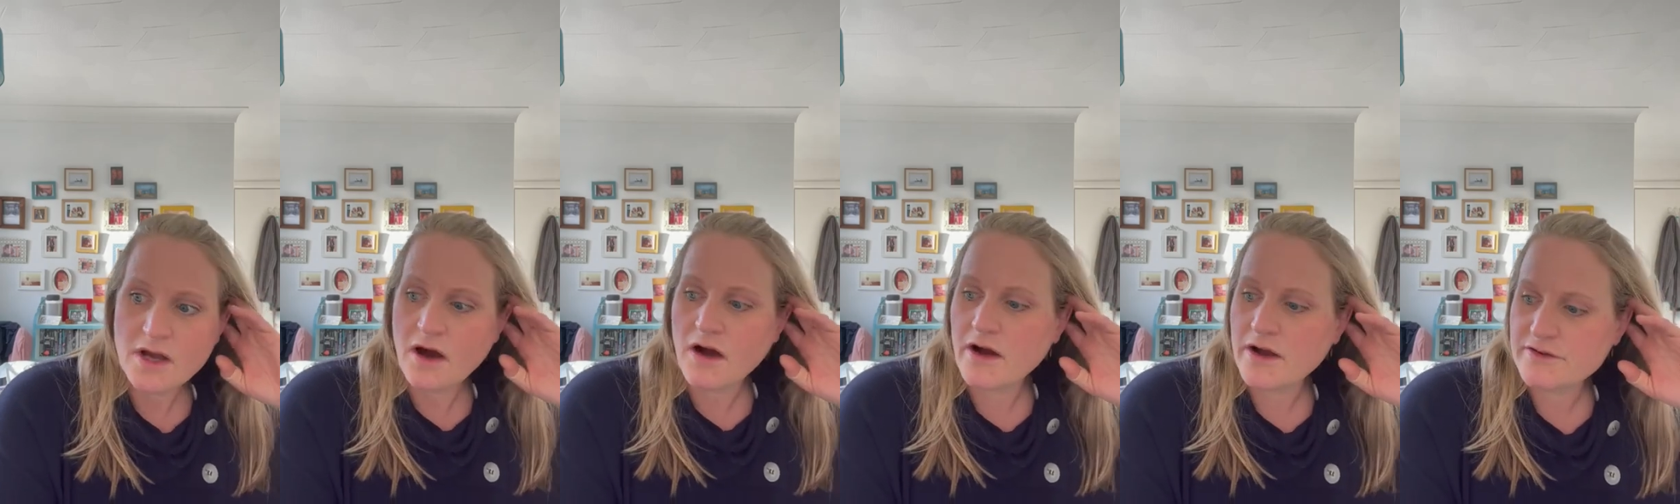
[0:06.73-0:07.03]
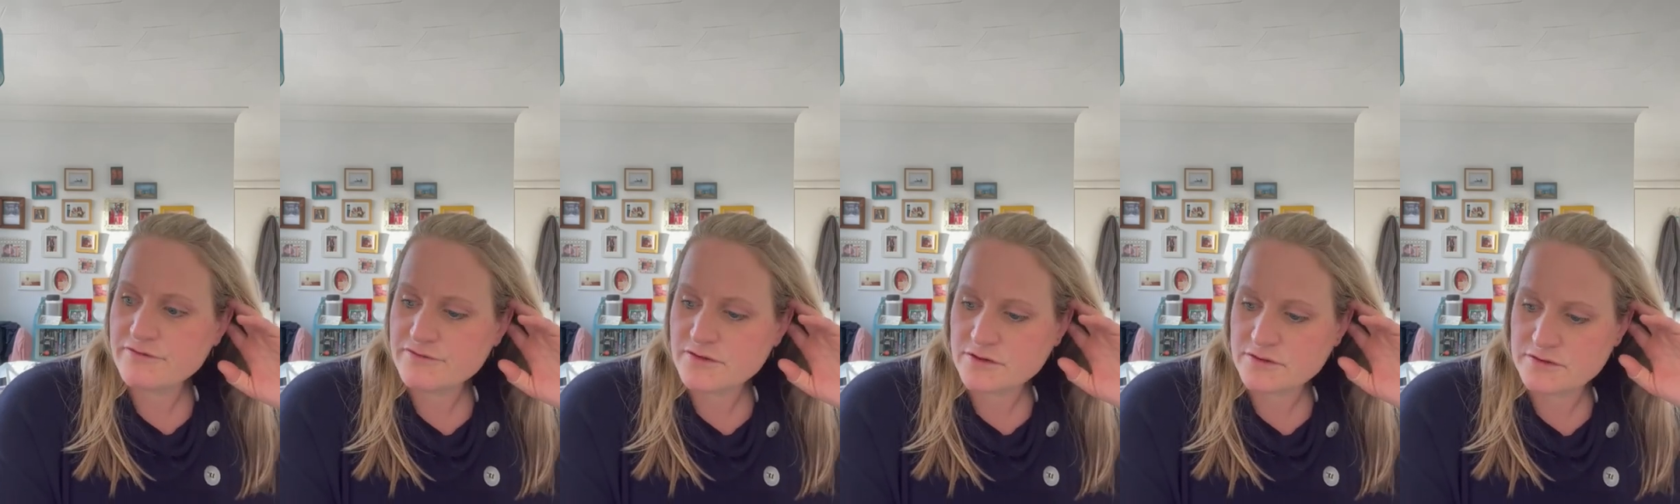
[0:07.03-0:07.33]

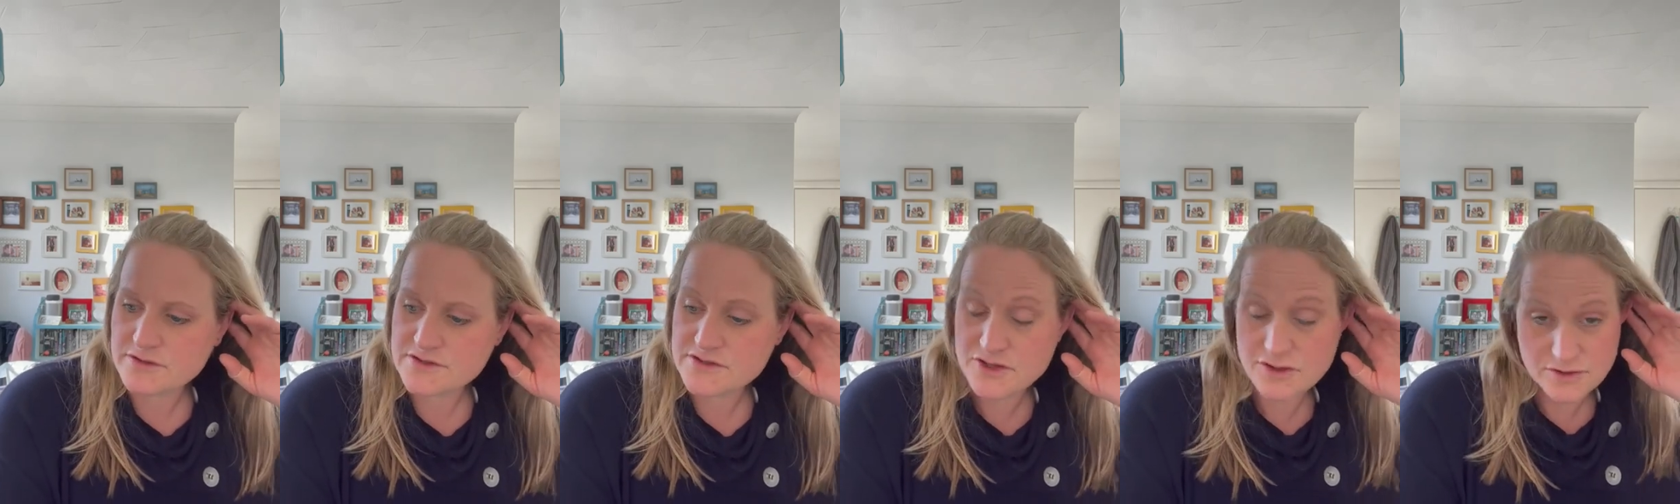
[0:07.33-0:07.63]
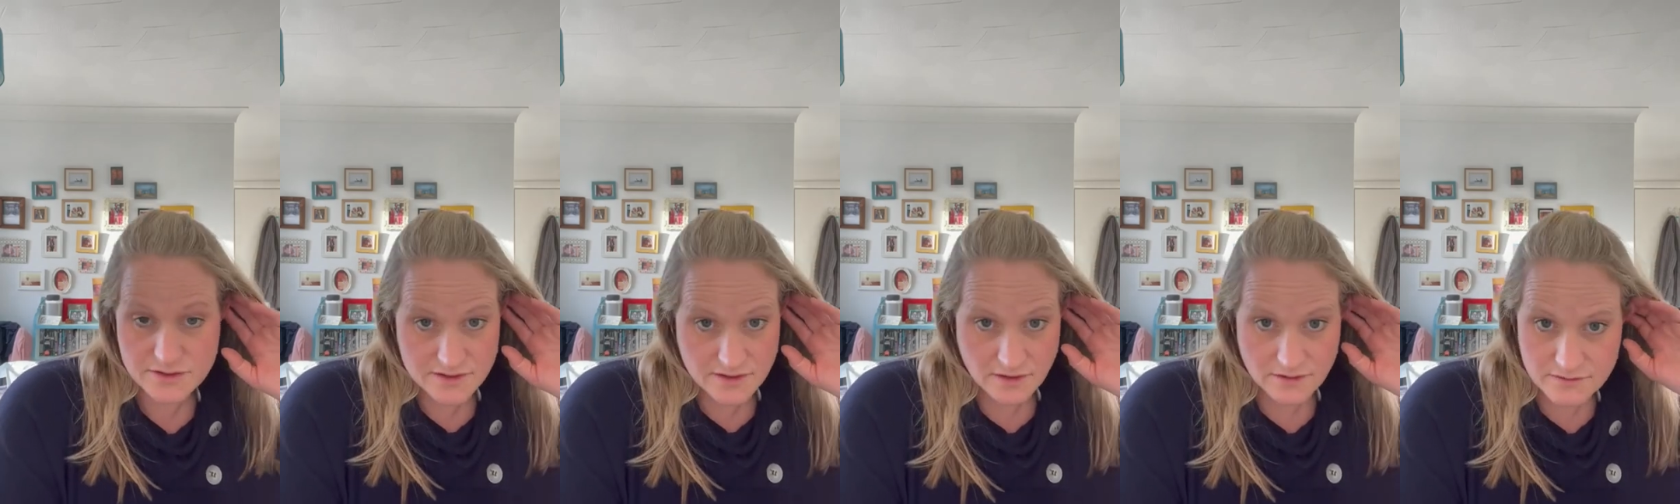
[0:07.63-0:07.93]
I've lost
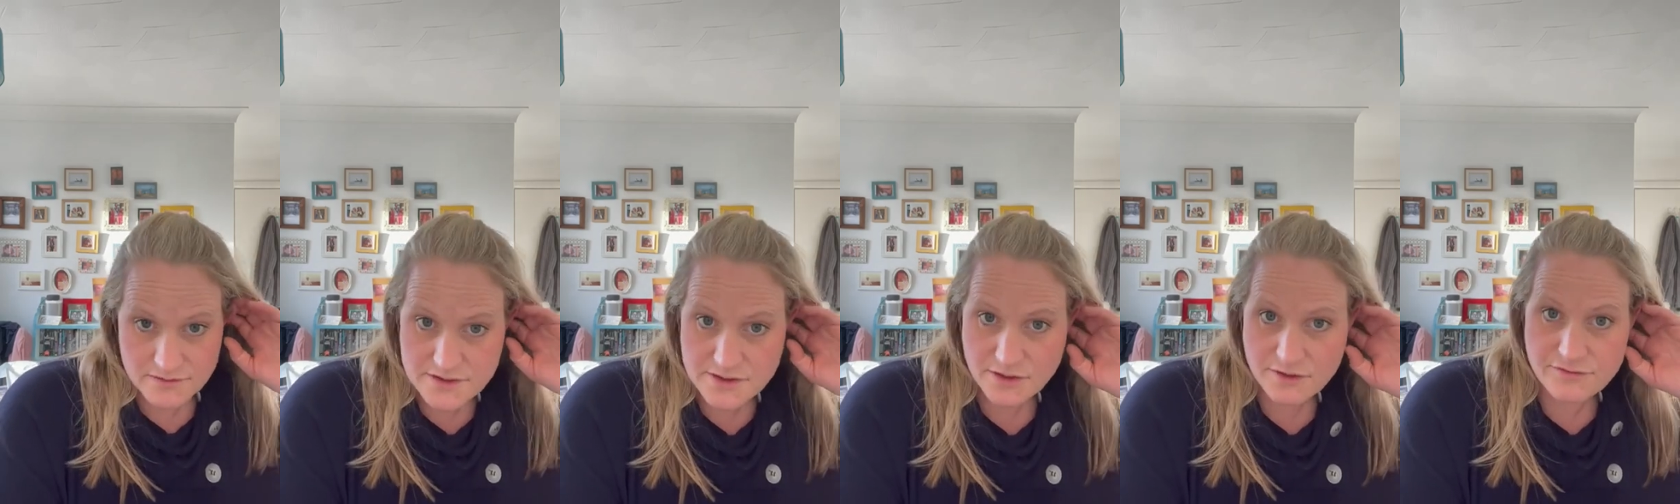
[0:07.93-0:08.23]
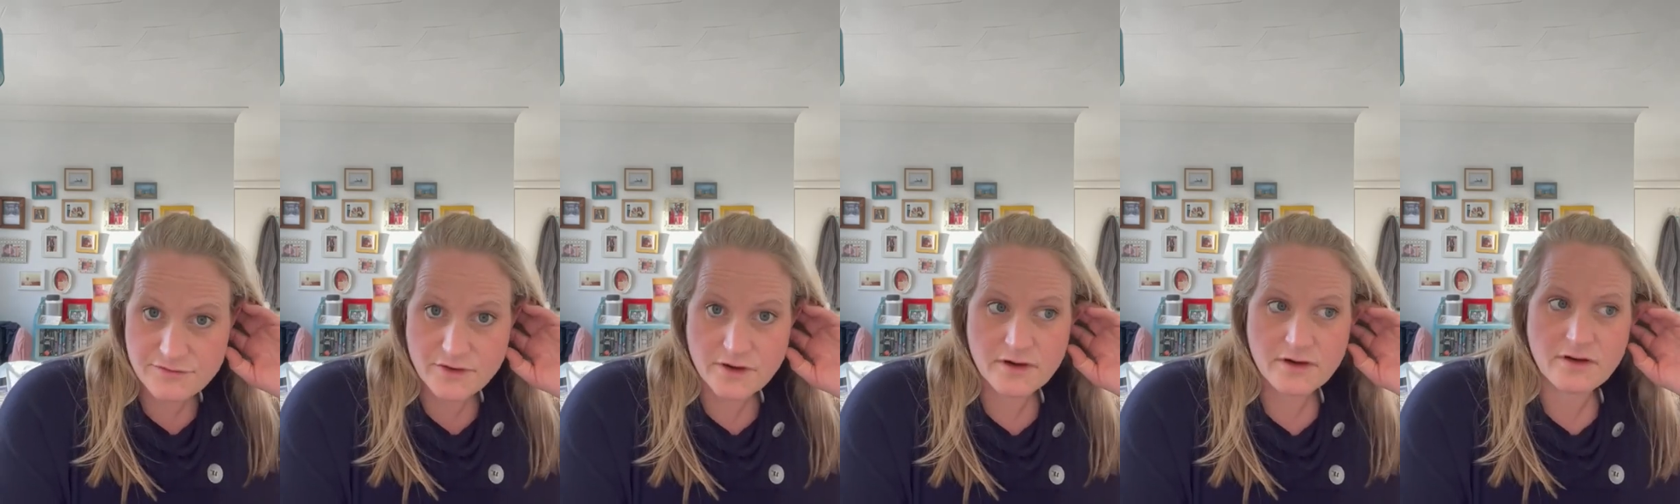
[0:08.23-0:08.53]
2 stones so
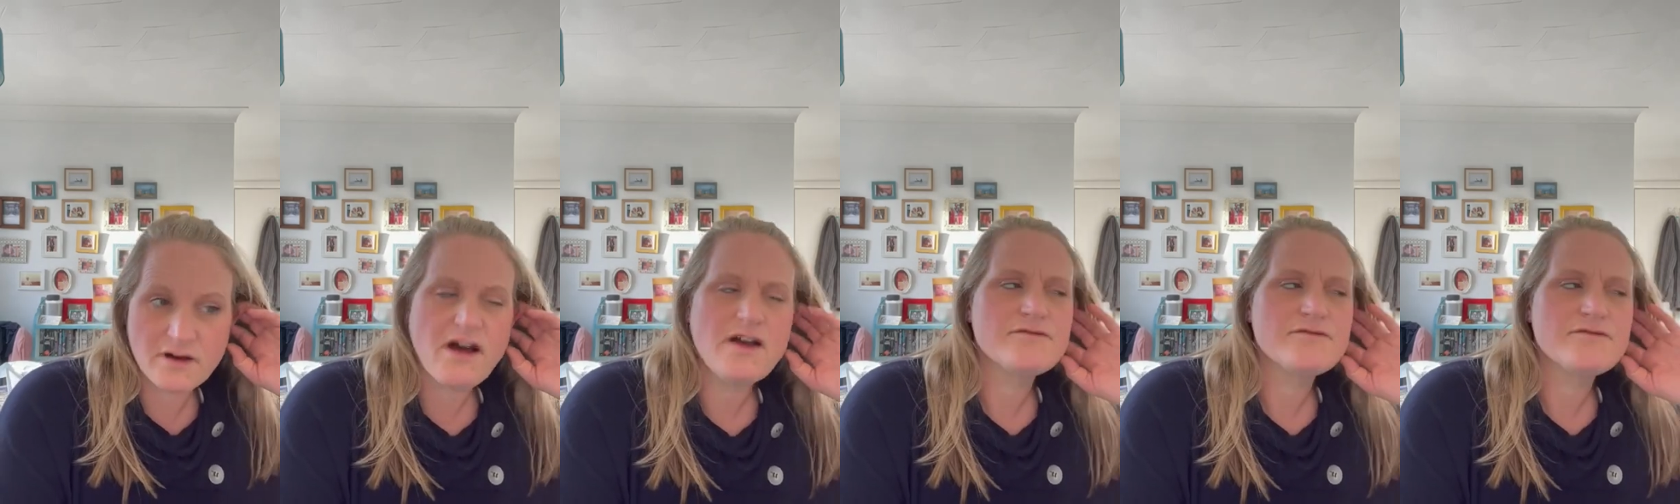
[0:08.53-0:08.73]
far.